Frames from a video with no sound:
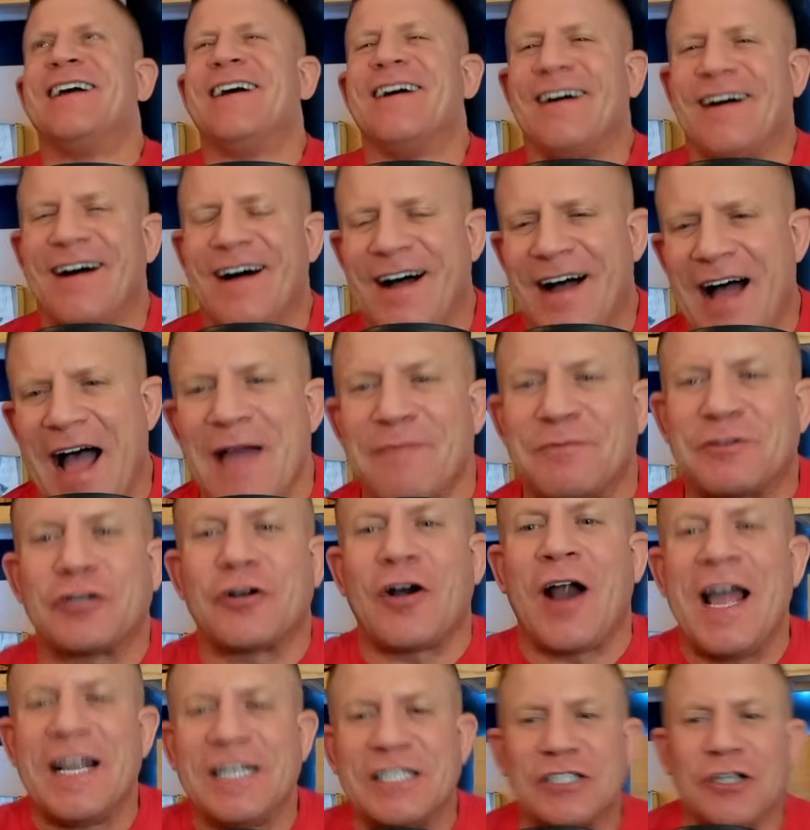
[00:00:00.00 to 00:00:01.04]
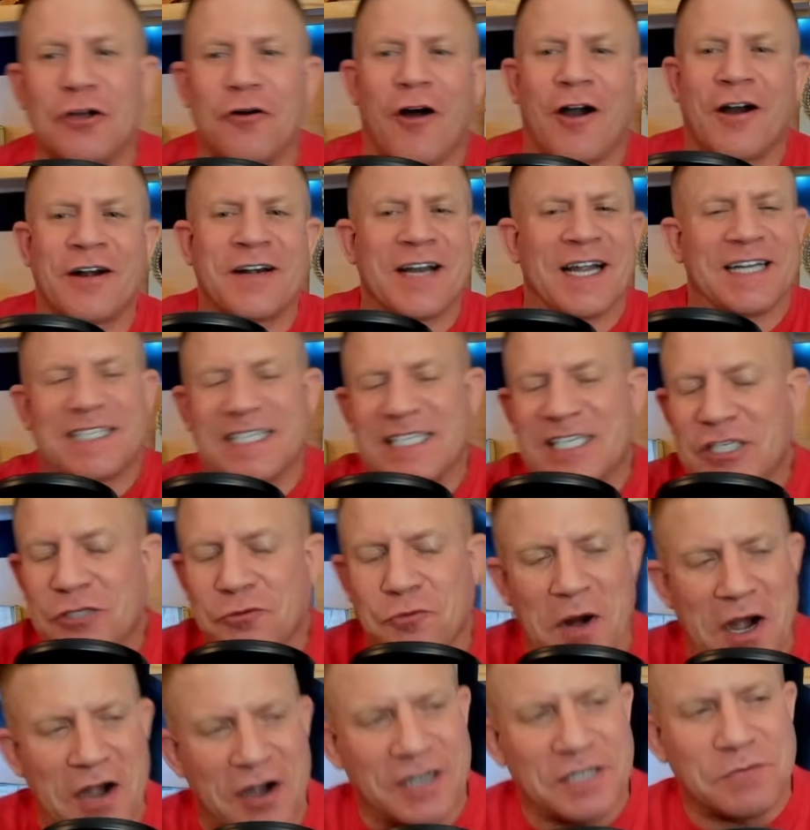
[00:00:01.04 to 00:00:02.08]
I'm trying so hard not to
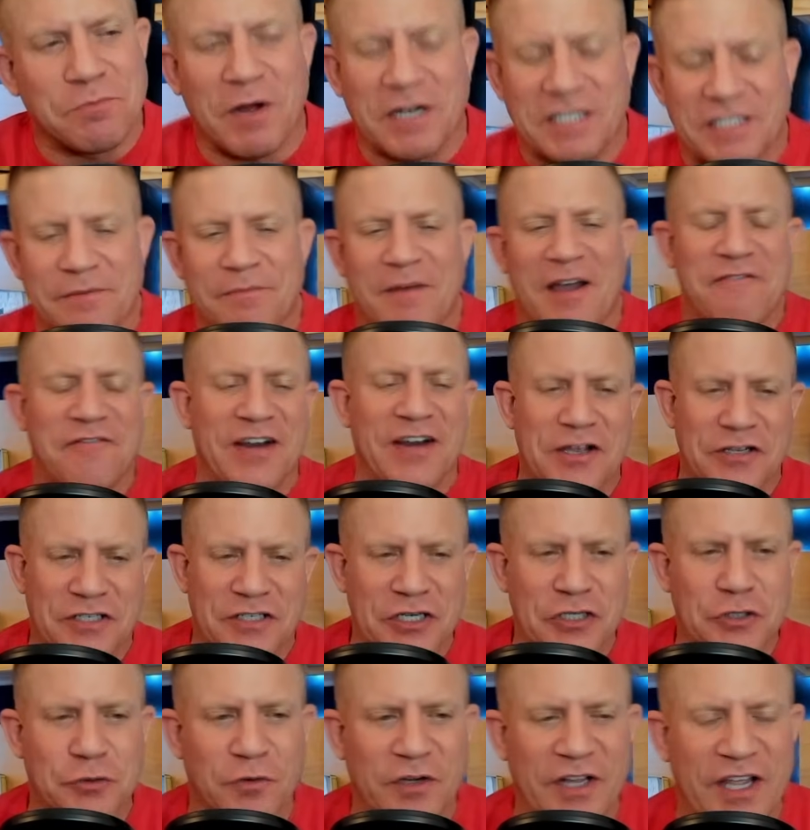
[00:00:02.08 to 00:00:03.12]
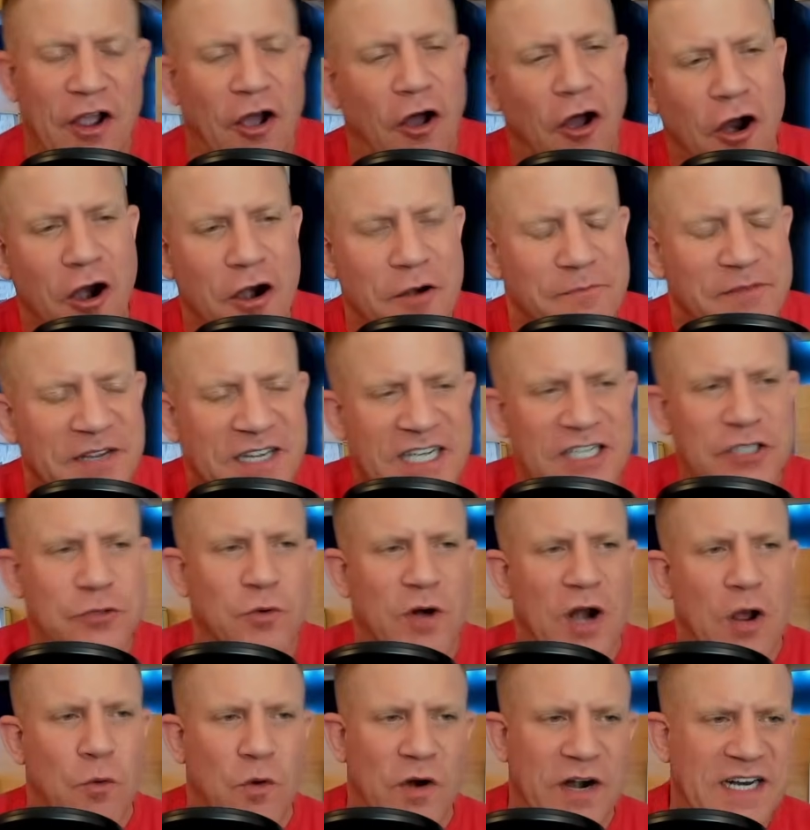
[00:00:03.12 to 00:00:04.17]
swear as much in my videos, and it's really hard because
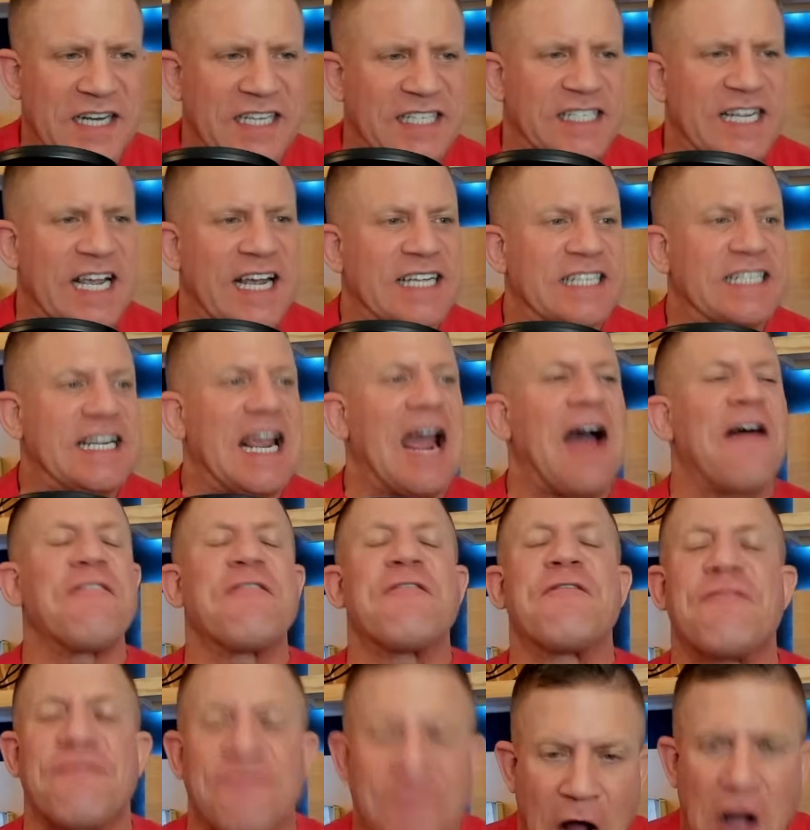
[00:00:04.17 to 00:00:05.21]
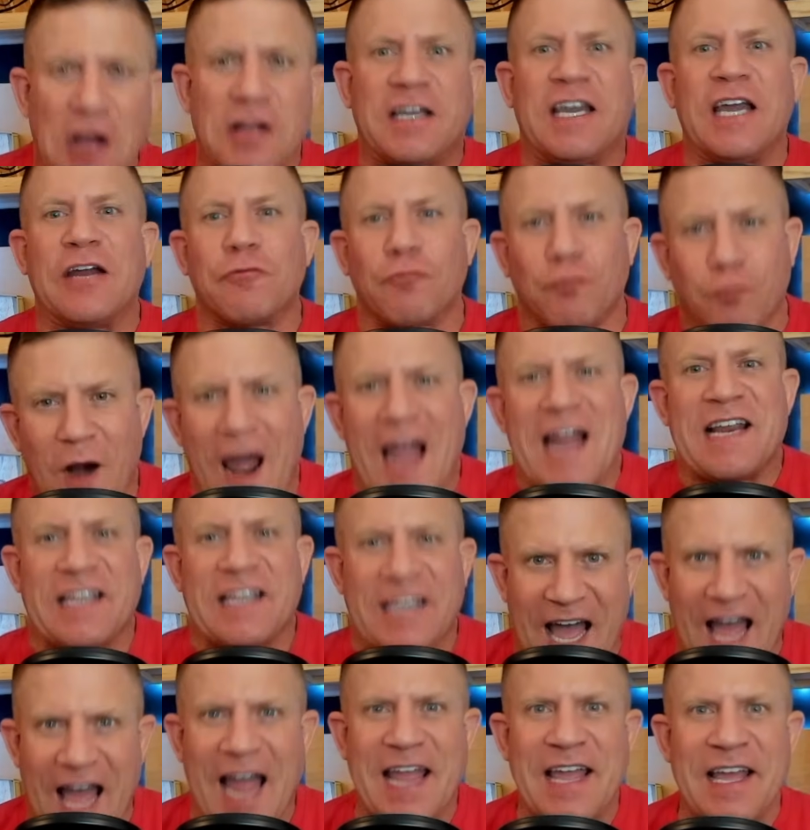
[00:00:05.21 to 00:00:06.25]
what I wanted to say is, yeah, fucking right,
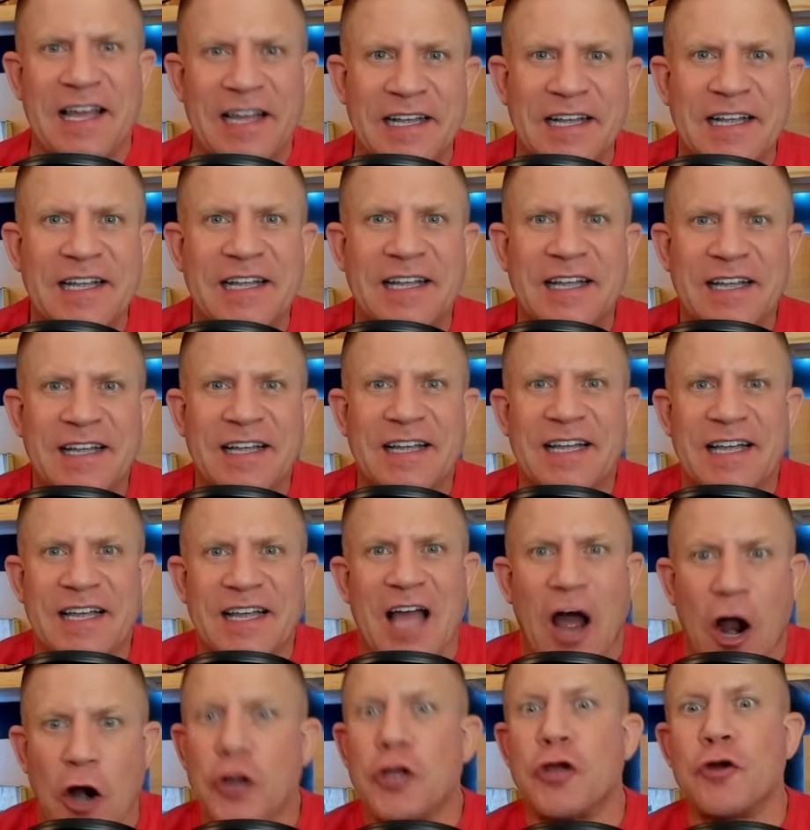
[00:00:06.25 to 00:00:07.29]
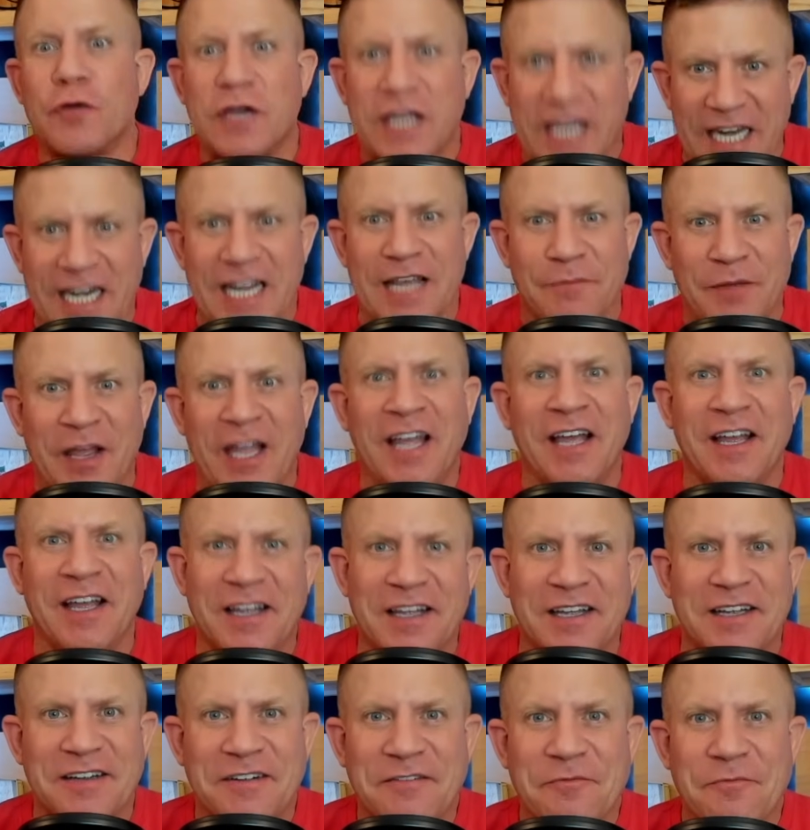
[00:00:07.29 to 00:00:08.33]
guy. Are you kidding me?
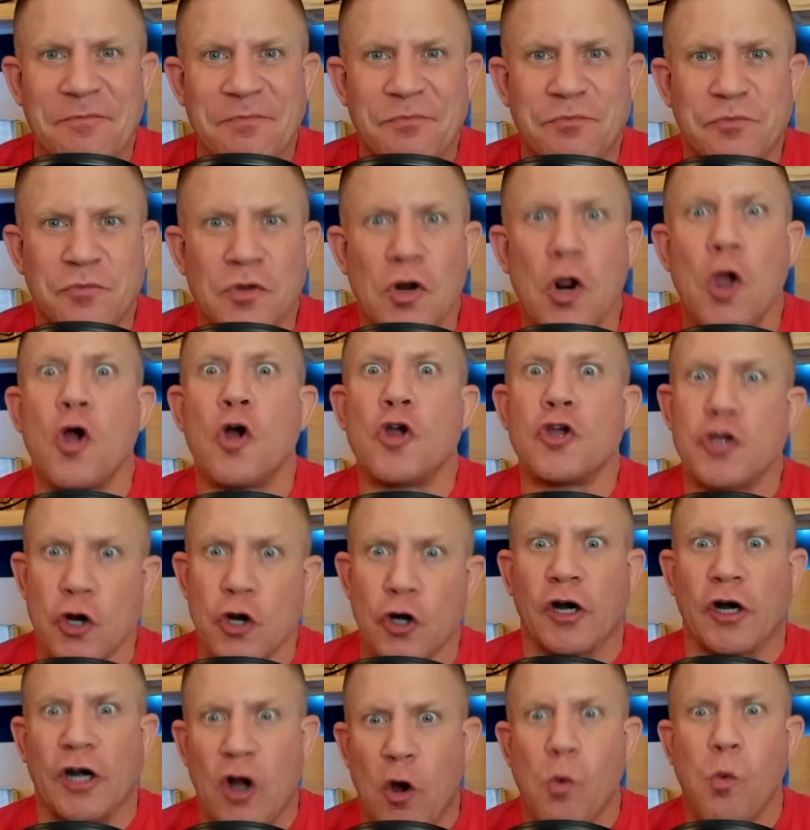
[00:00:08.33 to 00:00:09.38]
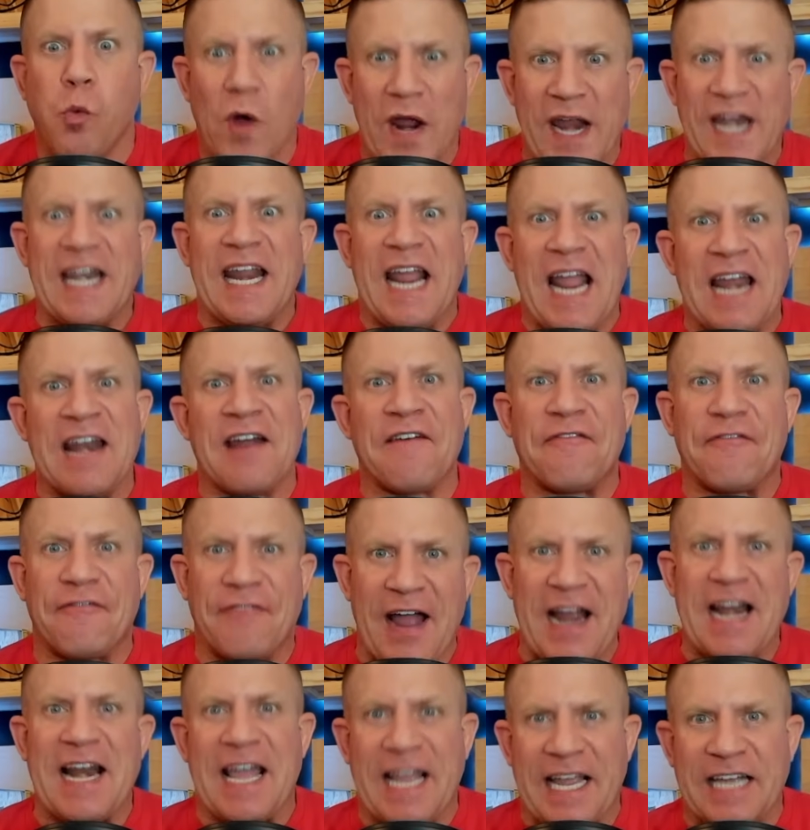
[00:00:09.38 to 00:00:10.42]
You're going to win in a
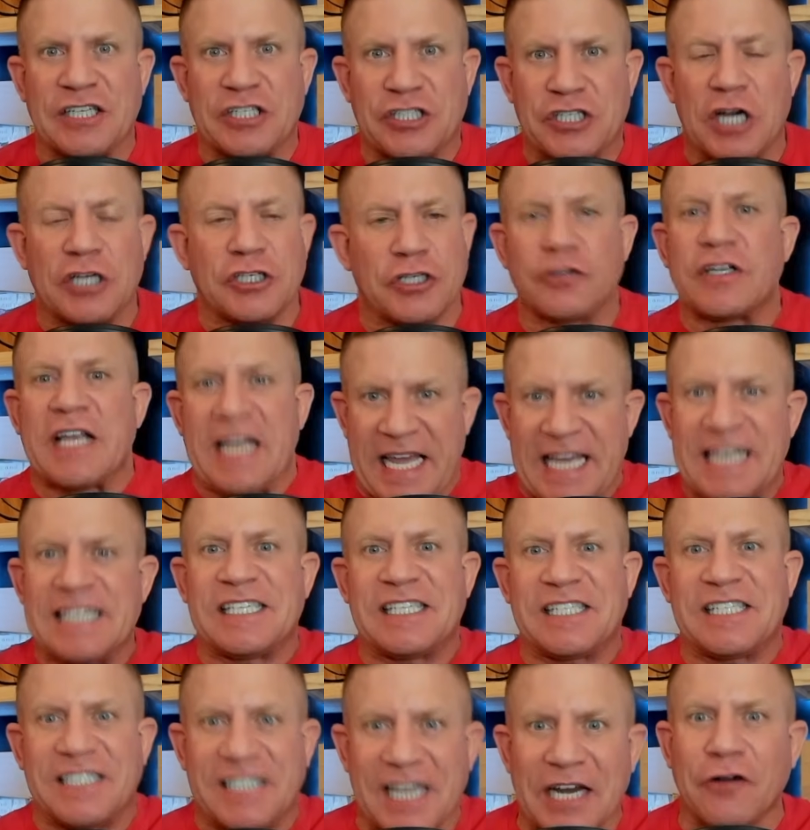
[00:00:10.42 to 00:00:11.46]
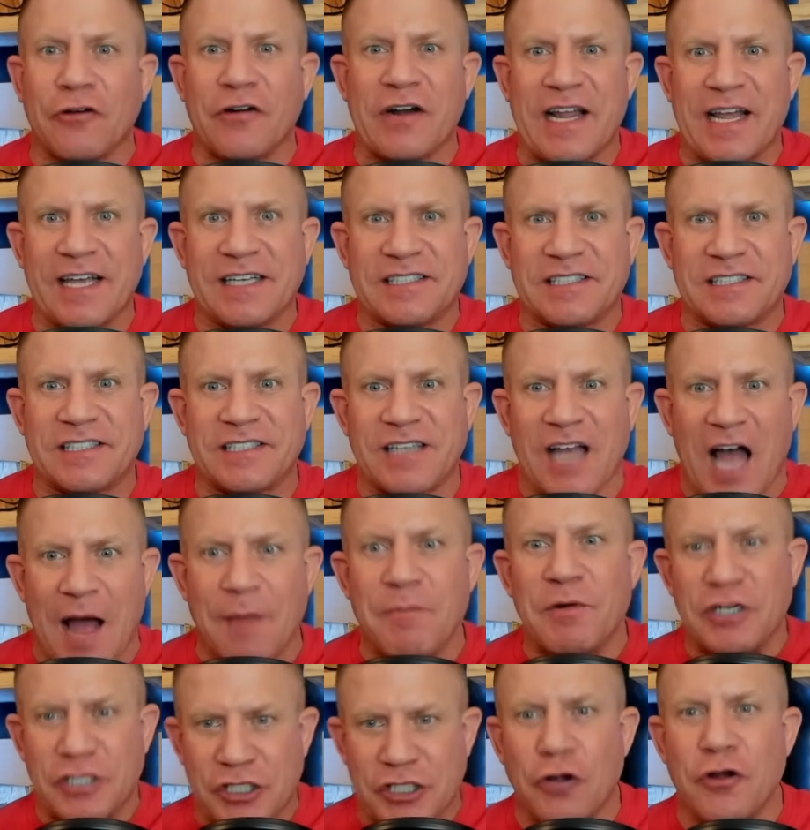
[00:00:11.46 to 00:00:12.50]
fight against Jon Jones? He's serious. I'm
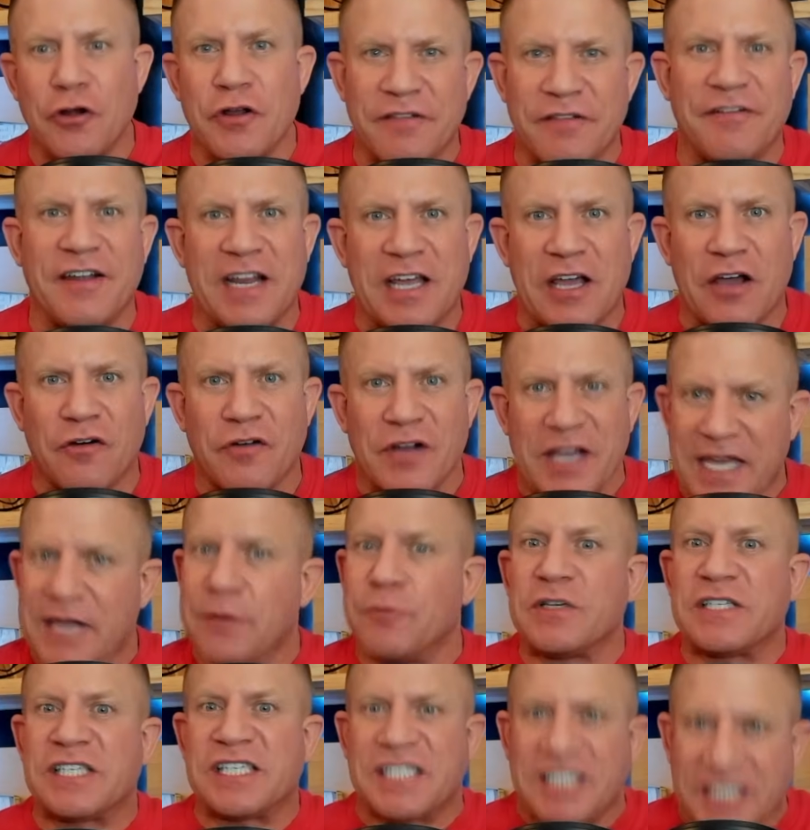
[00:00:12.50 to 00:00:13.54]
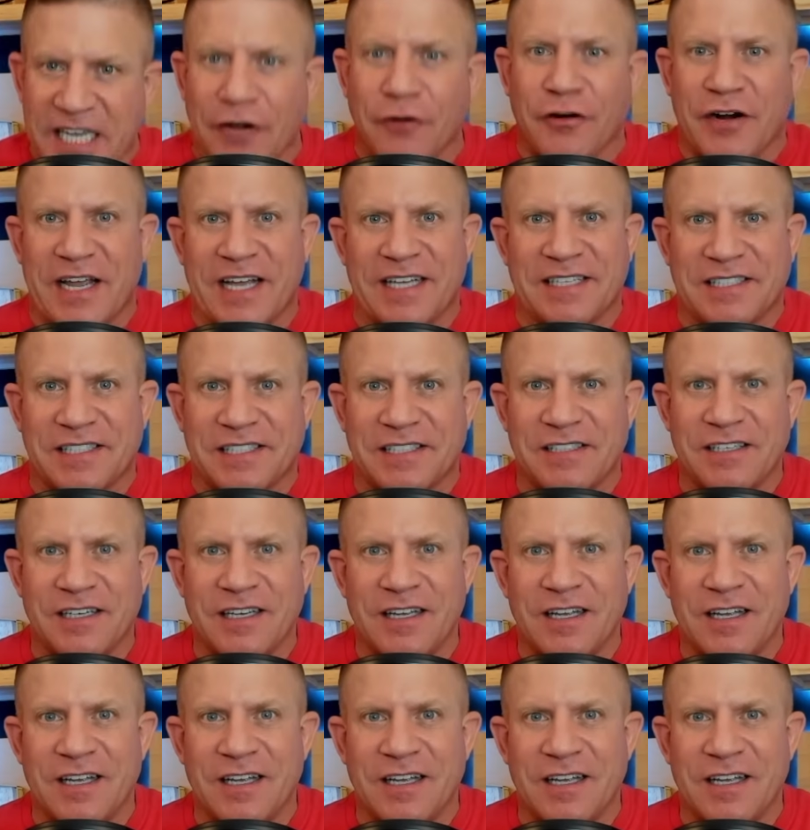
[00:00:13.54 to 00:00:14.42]
going to show you the video. He was serious